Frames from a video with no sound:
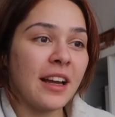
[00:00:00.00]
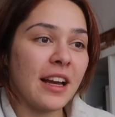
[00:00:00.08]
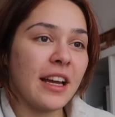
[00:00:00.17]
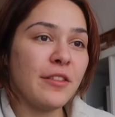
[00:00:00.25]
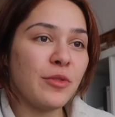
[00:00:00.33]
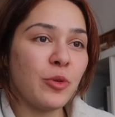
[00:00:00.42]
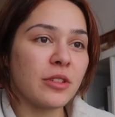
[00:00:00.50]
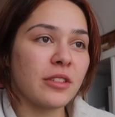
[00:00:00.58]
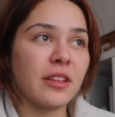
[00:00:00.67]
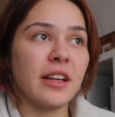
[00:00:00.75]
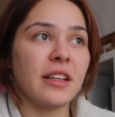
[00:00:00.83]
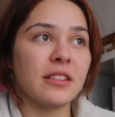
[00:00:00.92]
I have
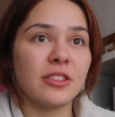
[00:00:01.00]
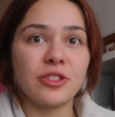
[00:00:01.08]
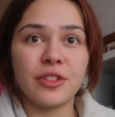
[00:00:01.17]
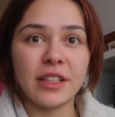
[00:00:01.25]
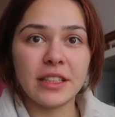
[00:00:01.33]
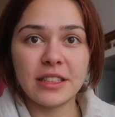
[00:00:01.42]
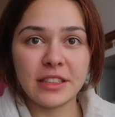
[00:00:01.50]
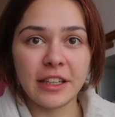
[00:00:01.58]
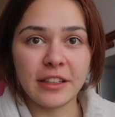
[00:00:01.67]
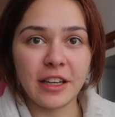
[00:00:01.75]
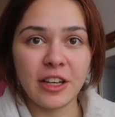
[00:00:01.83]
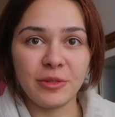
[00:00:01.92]
ordered like Stray Kids
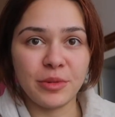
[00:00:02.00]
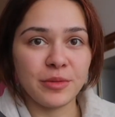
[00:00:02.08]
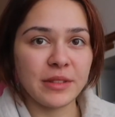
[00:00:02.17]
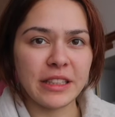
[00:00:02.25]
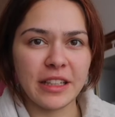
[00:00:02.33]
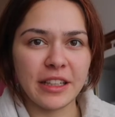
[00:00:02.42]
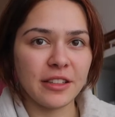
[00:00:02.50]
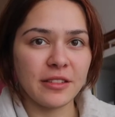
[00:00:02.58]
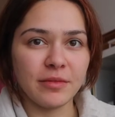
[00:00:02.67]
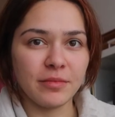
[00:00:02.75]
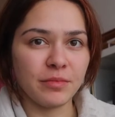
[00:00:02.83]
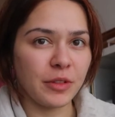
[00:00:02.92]
signed albums like
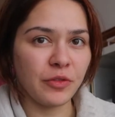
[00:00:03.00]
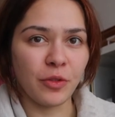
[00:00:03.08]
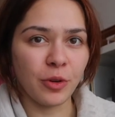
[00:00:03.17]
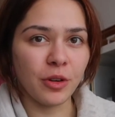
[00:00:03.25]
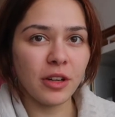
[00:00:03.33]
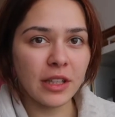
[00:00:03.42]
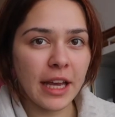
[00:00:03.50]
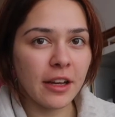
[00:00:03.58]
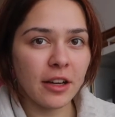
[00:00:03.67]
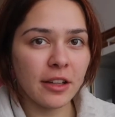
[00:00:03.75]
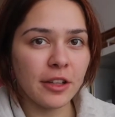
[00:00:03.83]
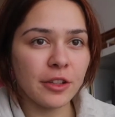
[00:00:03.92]
before on Hey
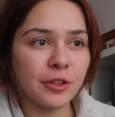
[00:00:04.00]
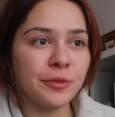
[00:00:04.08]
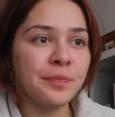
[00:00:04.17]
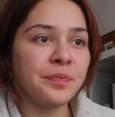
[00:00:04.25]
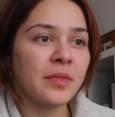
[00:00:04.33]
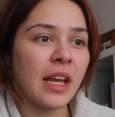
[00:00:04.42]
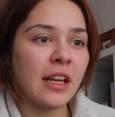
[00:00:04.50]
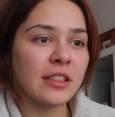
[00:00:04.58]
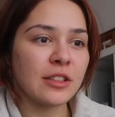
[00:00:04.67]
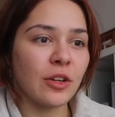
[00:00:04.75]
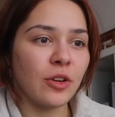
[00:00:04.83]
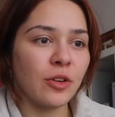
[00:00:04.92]
Hollywood.
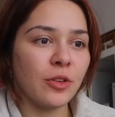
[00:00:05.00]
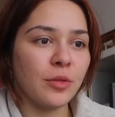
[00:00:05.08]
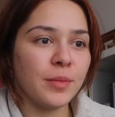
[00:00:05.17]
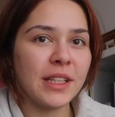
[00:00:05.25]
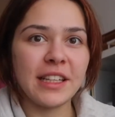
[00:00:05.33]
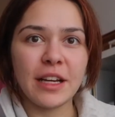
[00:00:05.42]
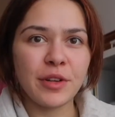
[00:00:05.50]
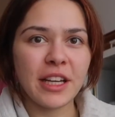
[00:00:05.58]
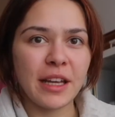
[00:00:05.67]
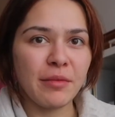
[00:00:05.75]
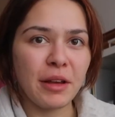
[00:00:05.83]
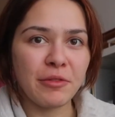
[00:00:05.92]
So, but it never
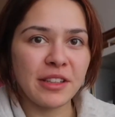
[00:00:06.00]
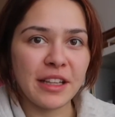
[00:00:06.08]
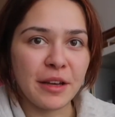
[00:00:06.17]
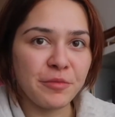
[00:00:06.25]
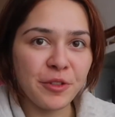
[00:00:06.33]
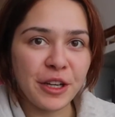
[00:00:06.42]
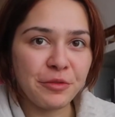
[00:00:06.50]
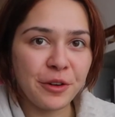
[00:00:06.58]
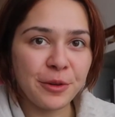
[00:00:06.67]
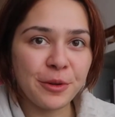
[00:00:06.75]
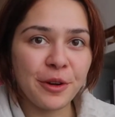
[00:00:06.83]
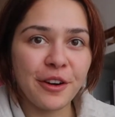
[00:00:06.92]
came like with an M Wave
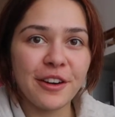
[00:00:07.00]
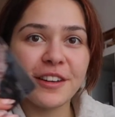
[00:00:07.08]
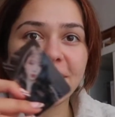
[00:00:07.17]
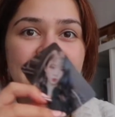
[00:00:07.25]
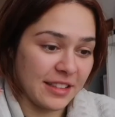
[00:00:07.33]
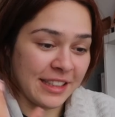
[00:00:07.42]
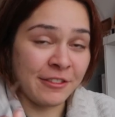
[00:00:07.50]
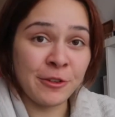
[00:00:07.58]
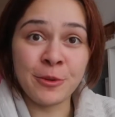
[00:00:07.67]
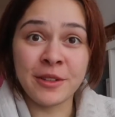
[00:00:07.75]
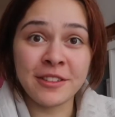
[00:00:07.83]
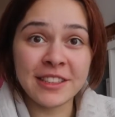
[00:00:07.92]
photo card. And now I
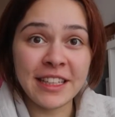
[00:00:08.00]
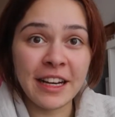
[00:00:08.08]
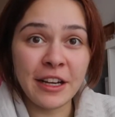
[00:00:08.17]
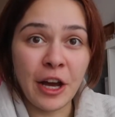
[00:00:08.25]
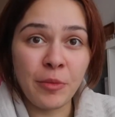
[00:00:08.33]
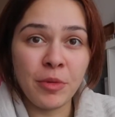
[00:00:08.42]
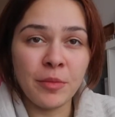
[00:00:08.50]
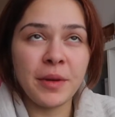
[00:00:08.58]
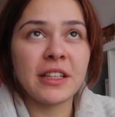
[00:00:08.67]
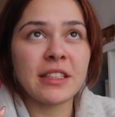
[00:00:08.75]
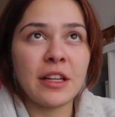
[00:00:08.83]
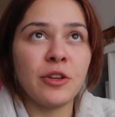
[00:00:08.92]
order a signed album
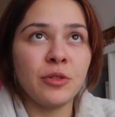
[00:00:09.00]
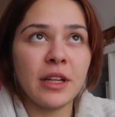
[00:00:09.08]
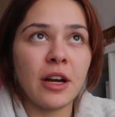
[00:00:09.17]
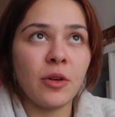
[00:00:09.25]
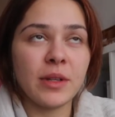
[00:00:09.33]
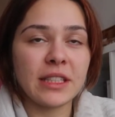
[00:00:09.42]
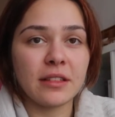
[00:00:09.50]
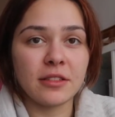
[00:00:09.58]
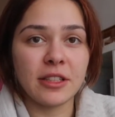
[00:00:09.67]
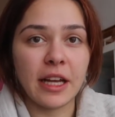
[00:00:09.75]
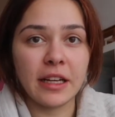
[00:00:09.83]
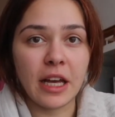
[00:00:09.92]
because I know they always get their
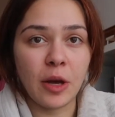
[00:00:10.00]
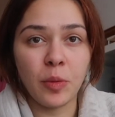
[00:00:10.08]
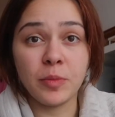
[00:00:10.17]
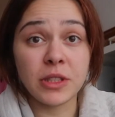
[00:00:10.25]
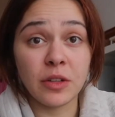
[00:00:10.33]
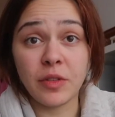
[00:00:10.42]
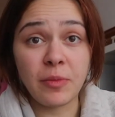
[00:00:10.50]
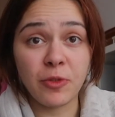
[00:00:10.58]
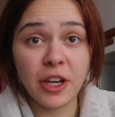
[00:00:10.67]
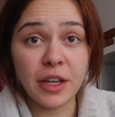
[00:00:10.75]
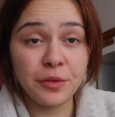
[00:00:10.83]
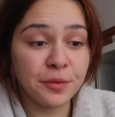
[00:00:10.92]
signed albums of M
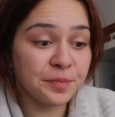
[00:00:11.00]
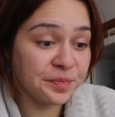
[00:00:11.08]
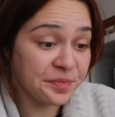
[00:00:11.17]
Wave.